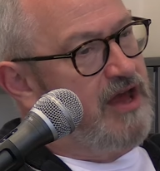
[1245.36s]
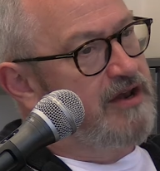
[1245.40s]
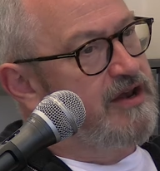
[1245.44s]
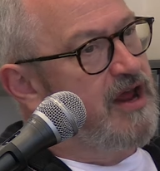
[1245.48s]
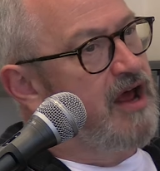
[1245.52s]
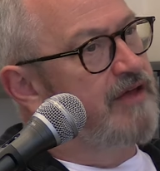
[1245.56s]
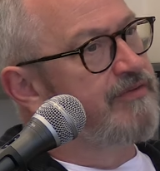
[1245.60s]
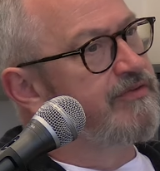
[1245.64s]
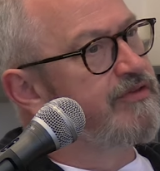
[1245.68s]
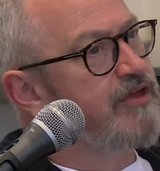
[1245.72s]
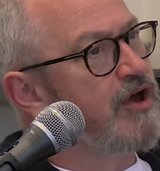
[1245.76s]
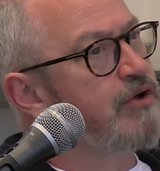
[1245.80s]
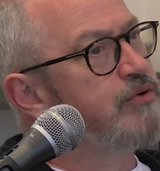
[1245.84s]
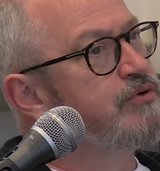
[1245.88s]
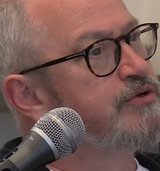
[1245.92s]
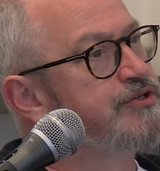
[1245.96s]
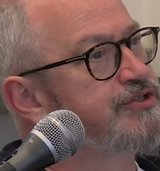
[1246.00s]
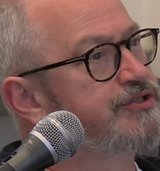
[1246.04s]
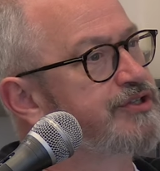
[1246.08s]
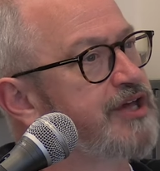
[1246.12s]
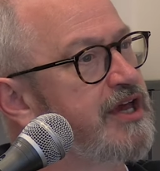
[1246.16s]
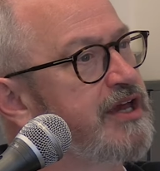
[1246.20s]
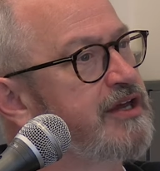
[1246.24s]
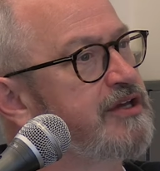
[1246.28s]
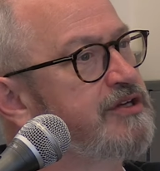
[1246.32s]
and and those
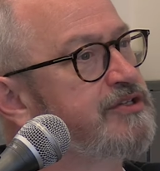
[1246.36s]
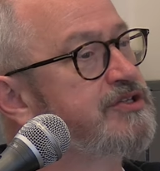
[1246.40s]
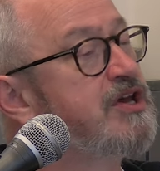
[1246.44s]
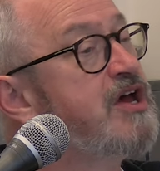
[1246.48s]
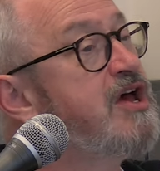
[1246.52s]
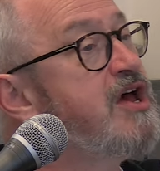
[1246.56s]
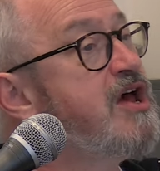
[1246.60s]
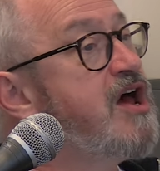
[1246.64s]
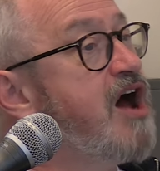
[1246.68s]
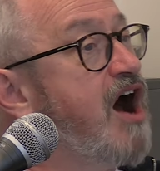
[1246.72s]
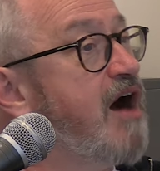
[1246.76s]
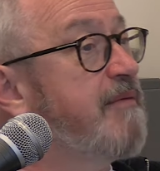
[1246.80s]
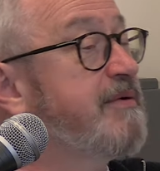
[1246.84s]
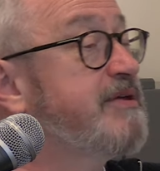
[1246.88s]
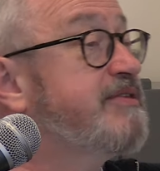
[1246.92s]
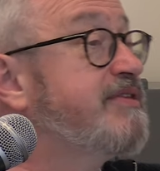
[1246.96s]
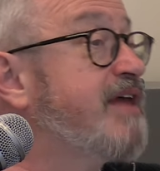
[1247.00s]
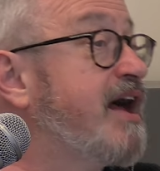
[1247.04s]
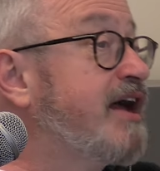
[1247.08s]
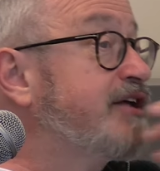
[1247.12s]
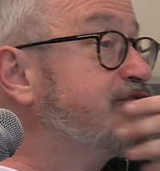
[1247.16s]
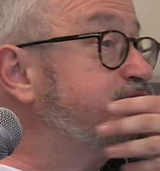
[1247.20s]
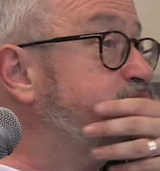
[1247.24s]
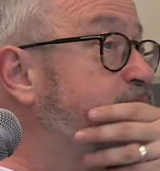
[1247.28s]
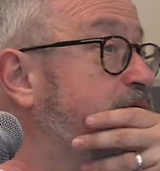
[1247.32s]
things. I mean,
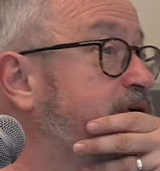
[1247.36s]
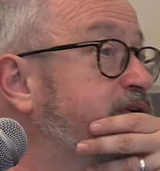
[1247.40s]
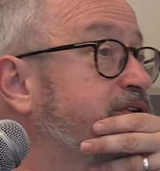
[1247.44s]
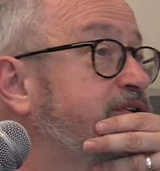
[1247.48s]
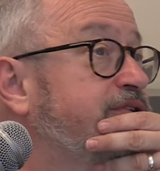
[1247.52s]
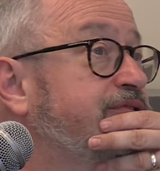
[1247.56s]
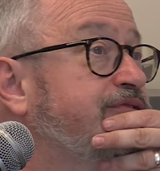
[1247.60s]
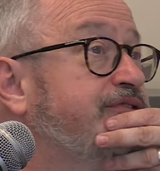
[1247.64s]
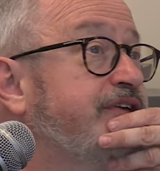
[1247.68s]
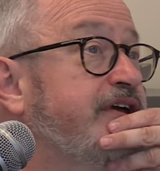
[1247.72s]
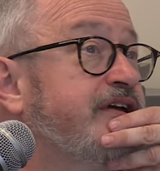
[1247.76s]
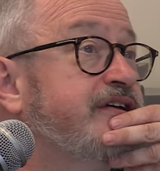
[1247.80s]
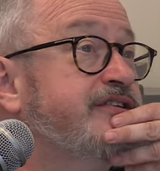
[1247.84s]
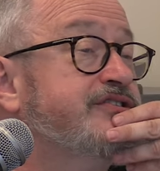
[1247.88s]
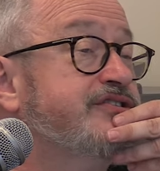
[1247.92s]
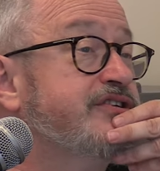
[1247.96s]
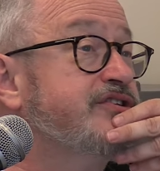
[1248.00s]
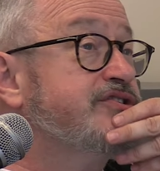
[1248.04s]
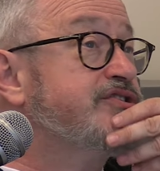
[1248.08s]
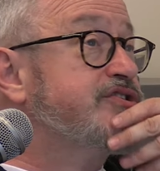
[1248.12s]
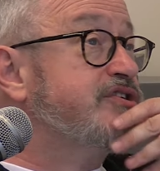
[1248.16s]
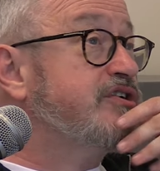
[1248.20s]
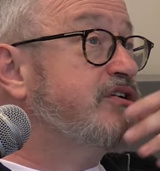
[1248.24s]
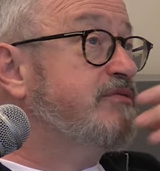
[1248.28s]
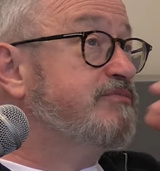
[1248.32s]
that's one of the things in
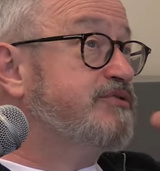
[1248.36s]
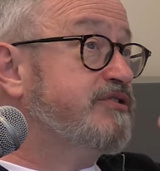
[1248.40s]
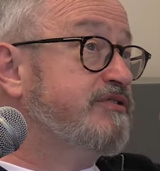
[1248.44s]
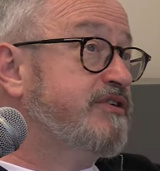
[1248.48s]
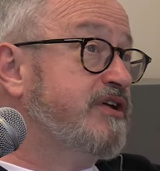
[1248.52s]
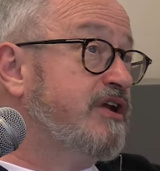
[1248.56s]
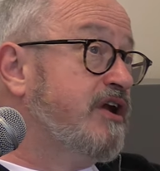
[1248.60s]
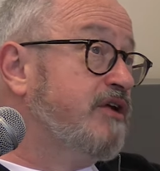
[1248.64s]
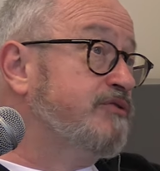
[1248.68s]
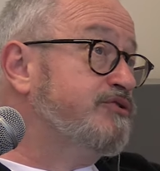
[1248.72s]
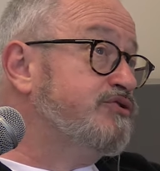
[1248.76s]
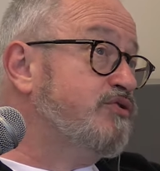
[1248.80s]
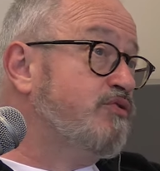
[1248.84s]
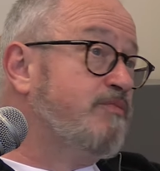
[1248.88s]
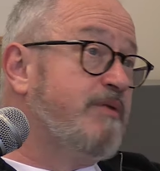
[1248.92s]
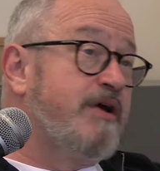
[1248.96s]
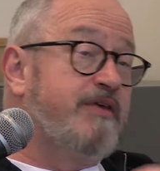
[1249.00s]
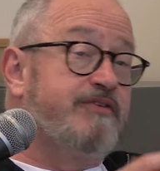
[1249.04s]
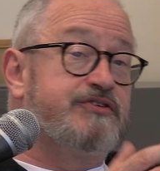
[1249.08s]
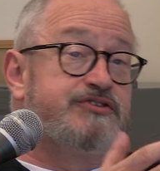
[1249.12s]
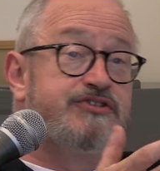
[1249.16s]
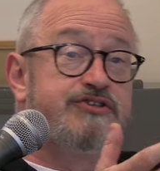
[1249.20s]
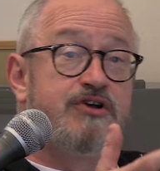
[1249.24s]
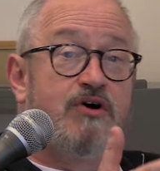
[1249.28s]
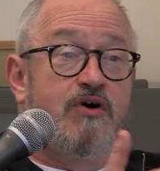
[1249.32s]
terms of you know talking about
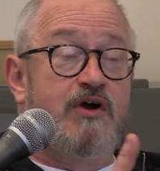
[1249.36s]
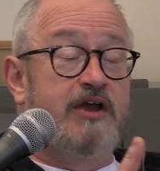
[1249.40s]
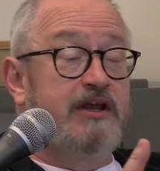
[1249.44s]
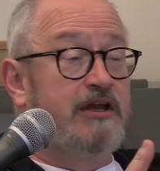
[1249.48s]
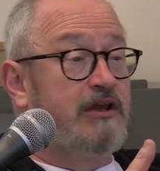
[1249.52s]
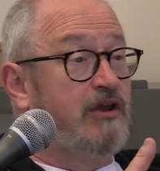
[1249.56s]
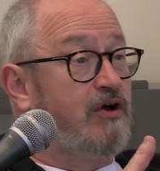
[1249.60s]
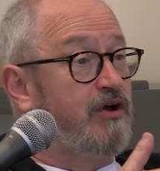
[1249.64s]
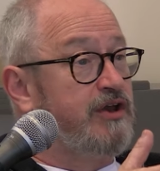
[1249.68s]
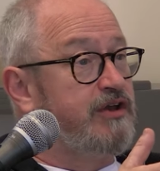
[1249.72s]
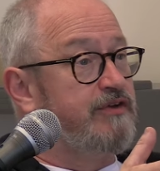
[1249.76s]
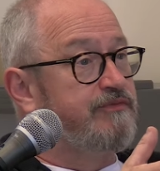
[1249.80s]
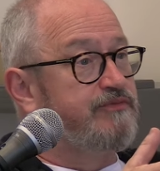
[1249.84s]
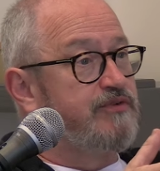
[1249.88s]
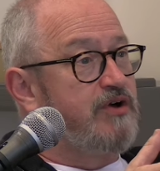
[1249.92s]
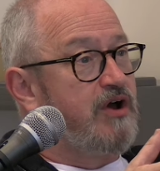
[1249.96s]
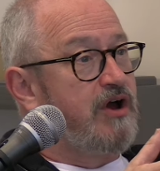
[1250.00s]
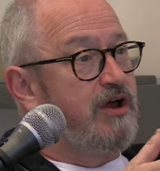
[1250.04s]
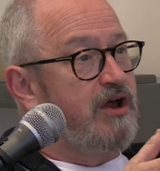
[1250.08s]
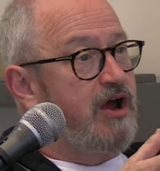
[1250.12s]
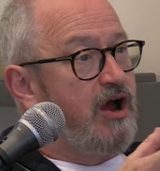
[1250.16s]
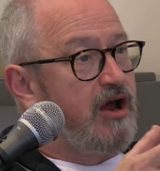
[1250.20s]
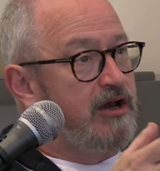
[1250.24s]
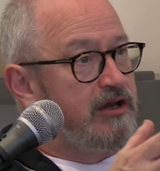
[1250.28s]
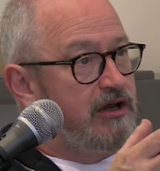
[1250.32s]
the starting line of. I,
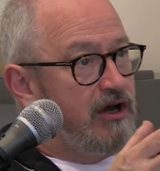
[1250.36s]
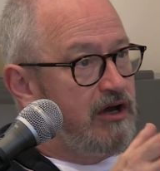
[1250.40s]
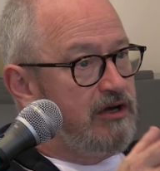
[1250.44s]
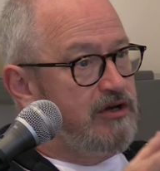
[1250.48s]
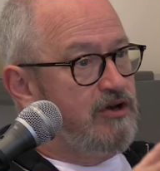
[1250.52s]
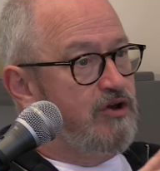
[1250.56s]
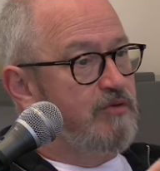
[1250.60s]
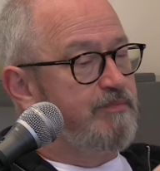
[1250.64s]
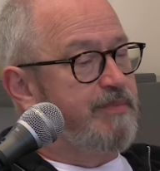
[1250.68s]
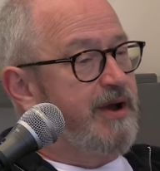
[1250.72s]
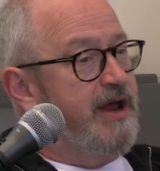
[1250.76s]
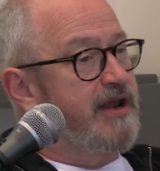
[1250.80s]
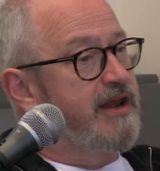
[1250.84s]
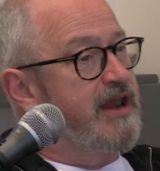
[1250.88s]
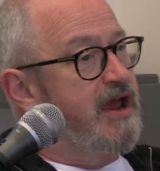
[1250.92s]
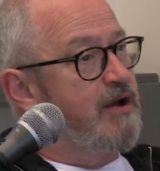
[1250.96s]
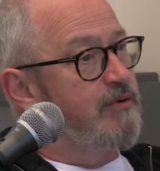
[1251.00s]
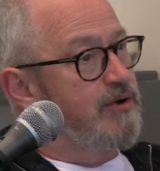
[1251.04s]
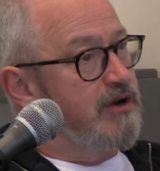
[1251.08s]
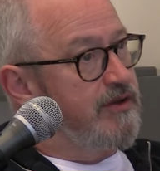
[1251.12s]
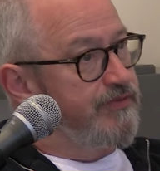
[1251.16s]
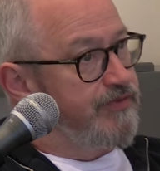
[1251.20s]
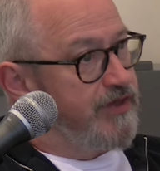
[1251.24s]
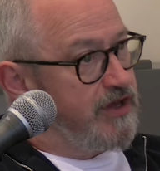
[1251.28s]
I, I look back now and I